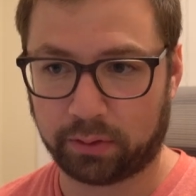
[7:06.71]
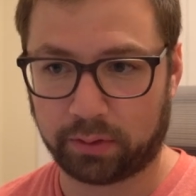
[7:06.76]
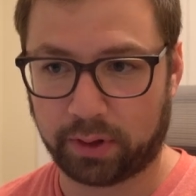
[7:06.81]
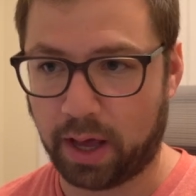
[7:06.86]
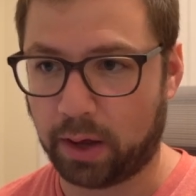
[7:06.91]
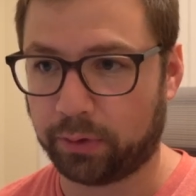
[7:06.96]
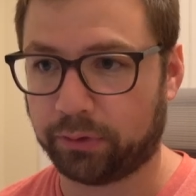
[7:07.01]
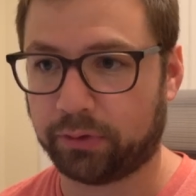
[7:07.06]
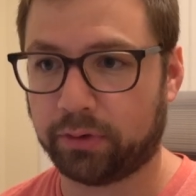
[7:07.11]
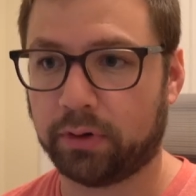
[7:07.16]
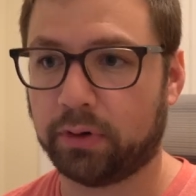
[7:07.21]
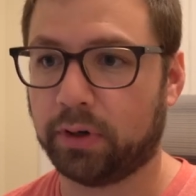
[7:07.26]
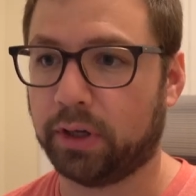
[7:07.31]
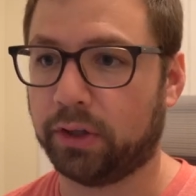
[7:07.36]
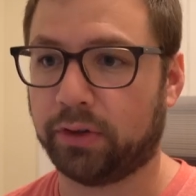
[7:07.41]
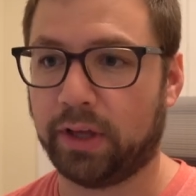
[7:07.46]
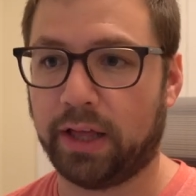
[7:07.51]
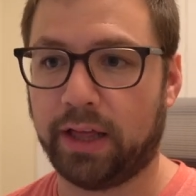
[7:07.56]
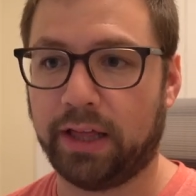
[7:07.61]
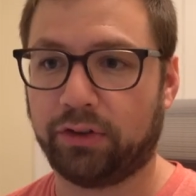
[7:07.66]
Counter,
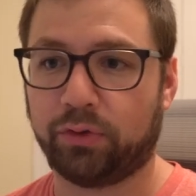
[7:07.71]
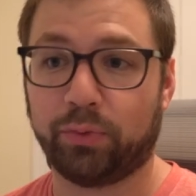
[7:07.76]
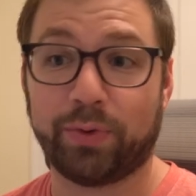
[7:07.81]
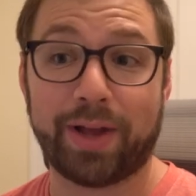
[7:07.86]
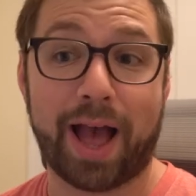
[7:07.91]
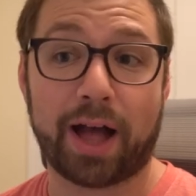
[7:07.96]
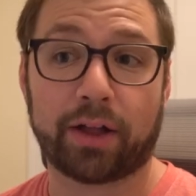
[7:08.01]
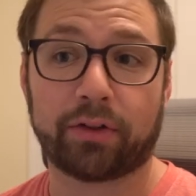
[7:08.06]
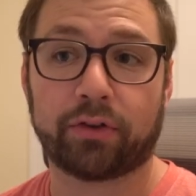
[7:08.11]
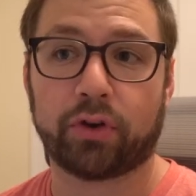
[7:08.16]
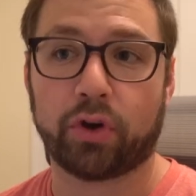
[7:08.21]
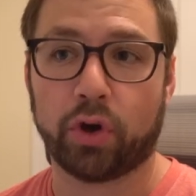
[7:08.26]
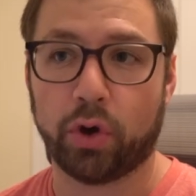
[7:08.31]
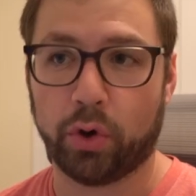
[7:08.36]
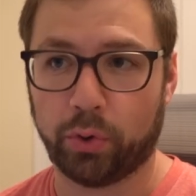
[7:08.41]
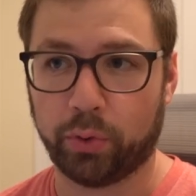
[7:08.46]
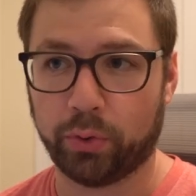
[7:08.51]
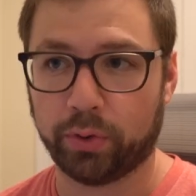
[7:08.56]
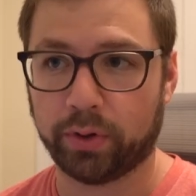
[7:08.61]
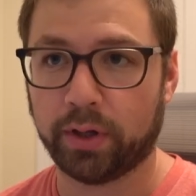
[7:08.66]
it's, it's React
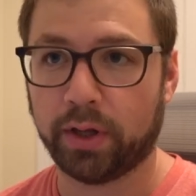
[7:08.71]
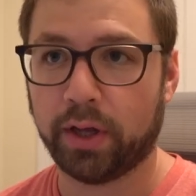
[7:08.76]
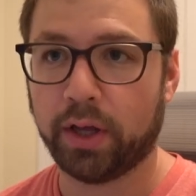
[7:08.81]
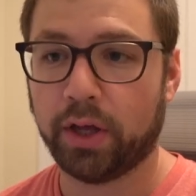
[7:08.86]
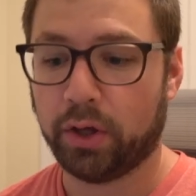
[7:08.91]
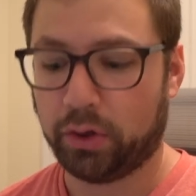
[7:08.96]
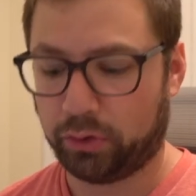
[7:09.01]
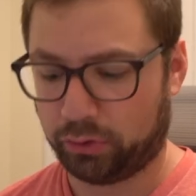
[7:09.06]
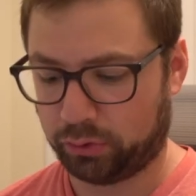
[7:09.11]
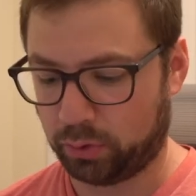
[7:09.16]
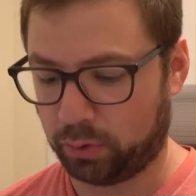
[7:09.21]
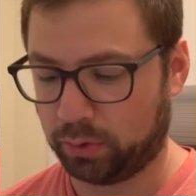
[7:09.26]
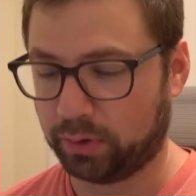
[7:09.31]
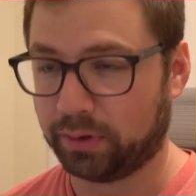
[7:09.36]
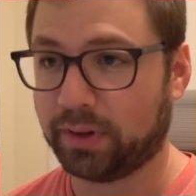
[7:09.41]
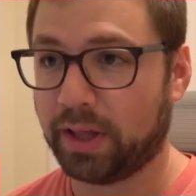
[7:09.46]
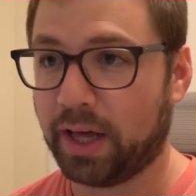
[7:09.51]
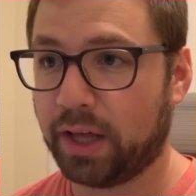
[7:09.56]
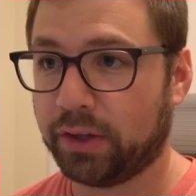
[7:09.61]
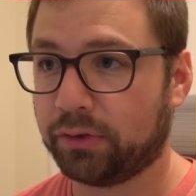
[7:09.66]
code. So
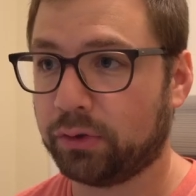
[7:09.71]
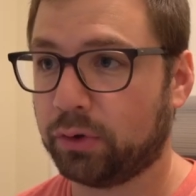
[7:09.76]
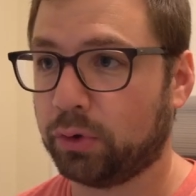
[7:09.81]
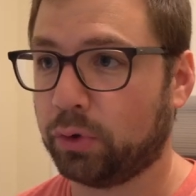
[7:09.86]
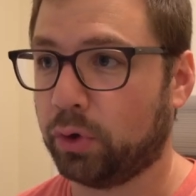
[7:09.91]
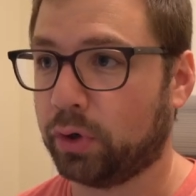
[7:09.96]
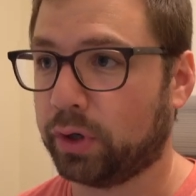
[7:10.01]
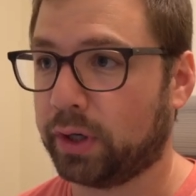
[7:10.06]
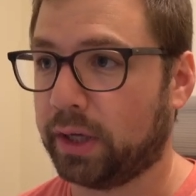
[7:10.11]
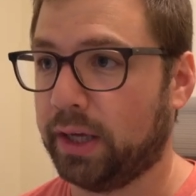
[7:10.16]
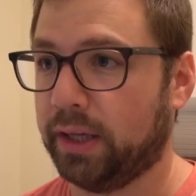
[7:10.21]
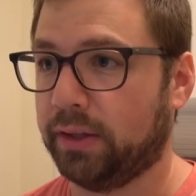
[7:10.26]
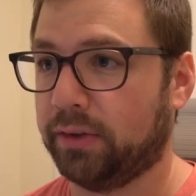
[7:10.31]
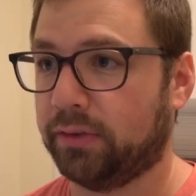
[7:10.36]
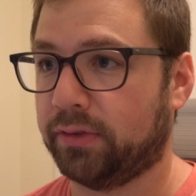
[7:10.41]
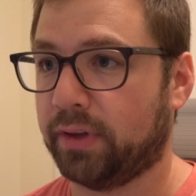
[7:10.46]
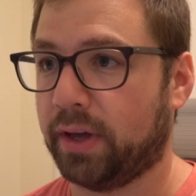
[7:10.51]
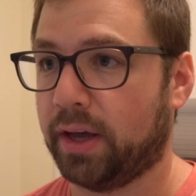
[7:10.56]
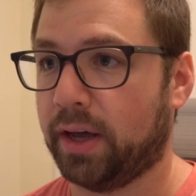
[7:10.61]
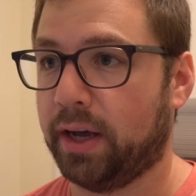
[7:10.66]
let's look
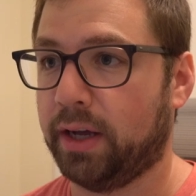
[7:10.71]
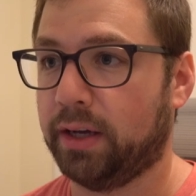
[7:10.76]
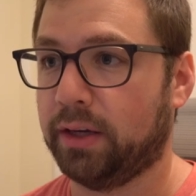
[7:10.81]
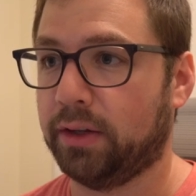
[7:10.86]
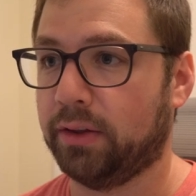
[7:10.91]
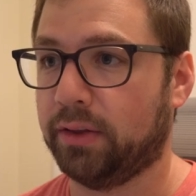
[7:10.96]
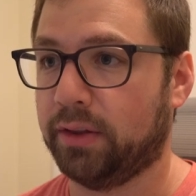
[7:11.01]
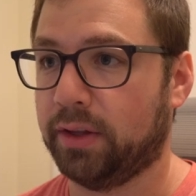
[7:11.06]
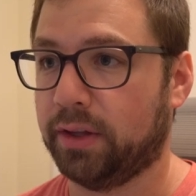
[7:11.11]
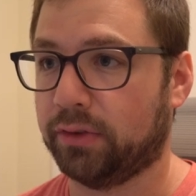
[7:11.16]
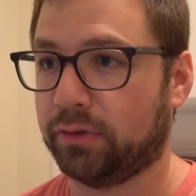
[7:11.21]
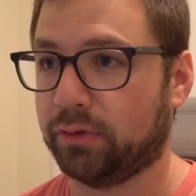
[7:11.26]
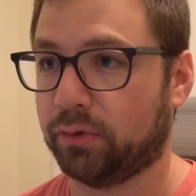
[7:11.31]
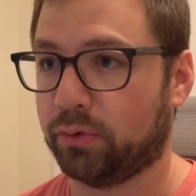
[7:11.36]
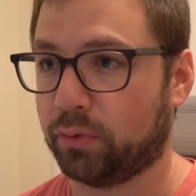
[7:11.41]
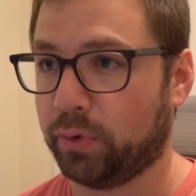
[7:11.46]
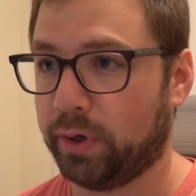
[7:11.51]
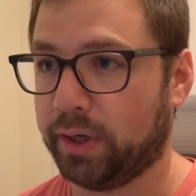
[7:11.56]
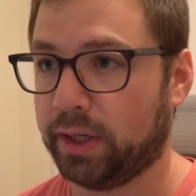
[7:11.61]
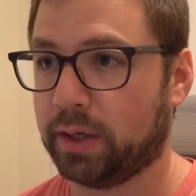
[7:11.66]
inside this
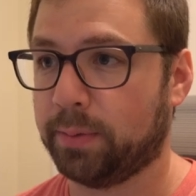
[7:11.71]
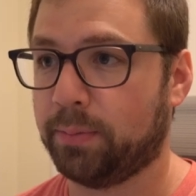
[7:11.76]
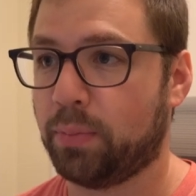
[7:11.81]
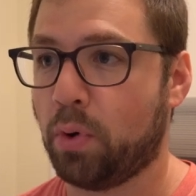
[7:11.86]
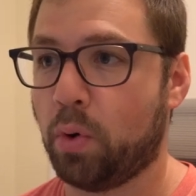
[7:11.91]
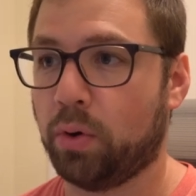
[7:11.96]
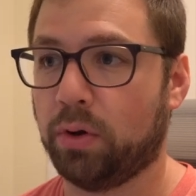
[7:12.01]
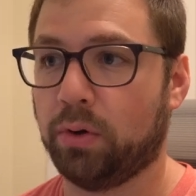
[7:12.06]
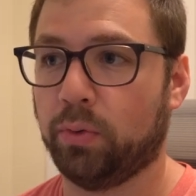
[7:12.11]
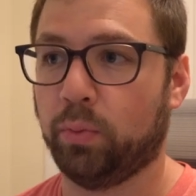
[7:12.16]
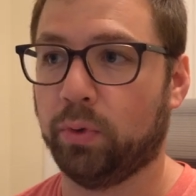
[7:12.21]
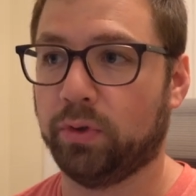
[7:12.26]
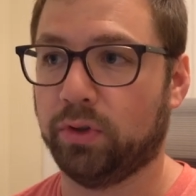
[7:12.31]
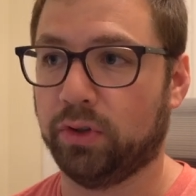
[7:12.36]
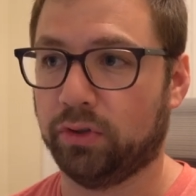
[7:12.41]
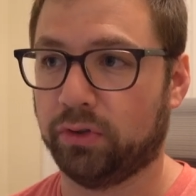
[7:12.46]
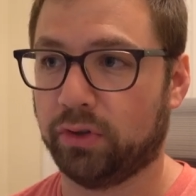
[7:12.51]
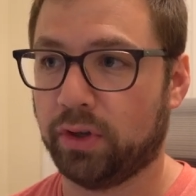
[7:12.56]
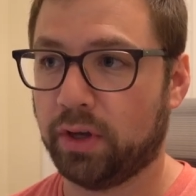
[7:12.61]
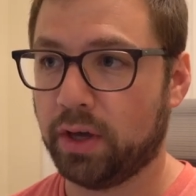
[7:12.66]
greeting component, which
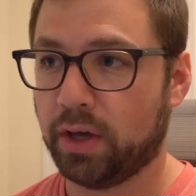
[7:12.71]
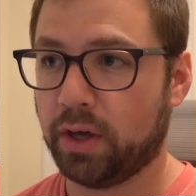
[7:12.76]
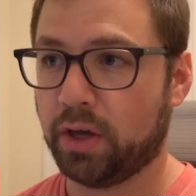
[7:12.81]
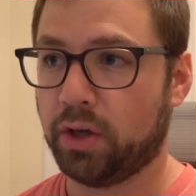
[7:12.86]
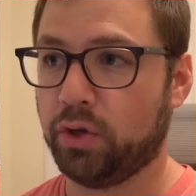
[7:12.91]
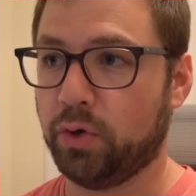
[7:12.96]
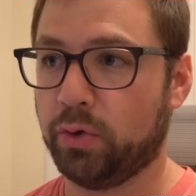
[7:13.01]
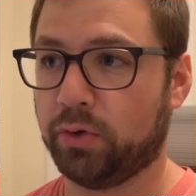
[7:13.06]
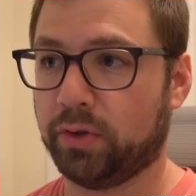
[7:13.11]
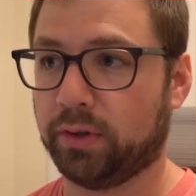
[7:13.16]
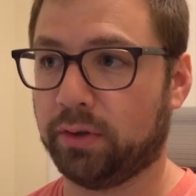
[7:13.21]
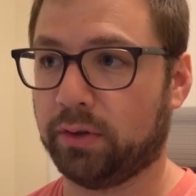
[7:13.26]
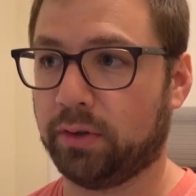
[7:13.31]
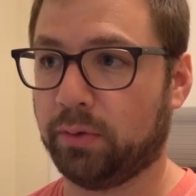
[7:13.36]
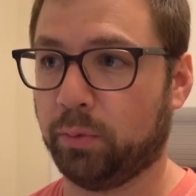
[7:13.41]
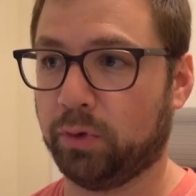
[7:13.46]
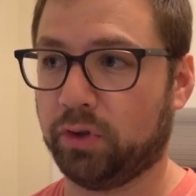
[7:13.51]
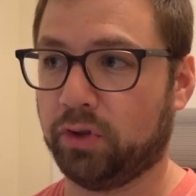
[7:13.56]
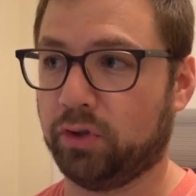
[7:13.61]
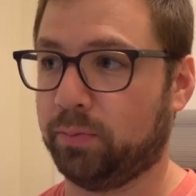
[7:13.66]
is
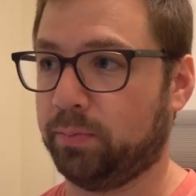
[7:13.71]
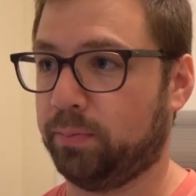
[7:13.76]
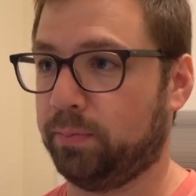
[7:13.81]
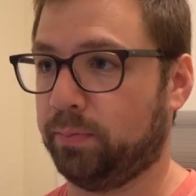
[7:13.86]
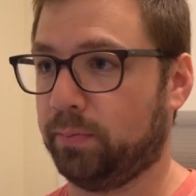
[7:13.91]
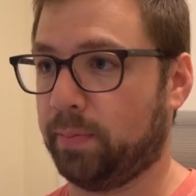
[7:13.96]
using, which is